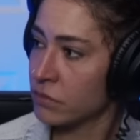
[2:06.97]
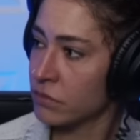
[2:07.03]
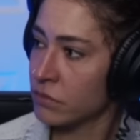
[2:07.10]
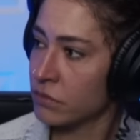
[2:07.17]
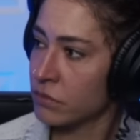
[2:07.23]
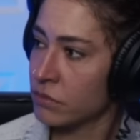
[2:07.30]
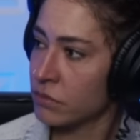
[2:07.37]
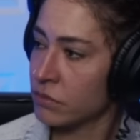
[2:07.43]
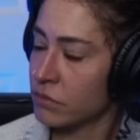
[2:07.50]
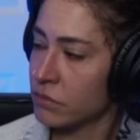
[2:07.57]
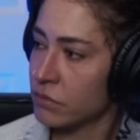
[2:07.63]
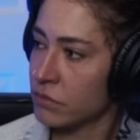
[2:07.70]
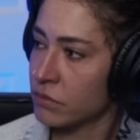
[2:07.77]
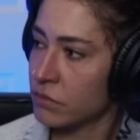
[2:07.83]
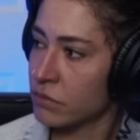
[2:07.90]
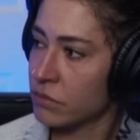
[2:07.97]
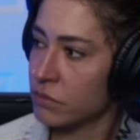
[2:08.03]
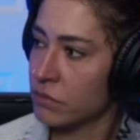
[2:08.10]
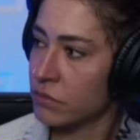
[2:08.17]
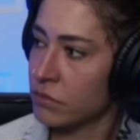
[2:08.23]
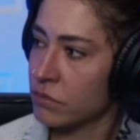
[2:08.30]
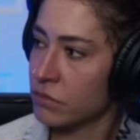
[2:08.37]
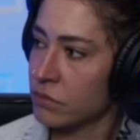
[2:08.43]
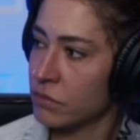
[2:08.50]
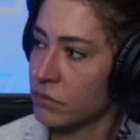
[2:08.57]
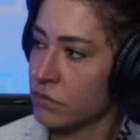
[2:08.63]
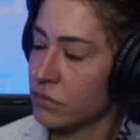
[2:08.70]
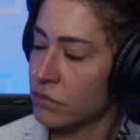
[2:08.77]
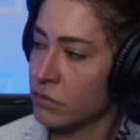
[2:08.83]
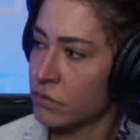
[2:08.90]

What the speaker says: (not speaking)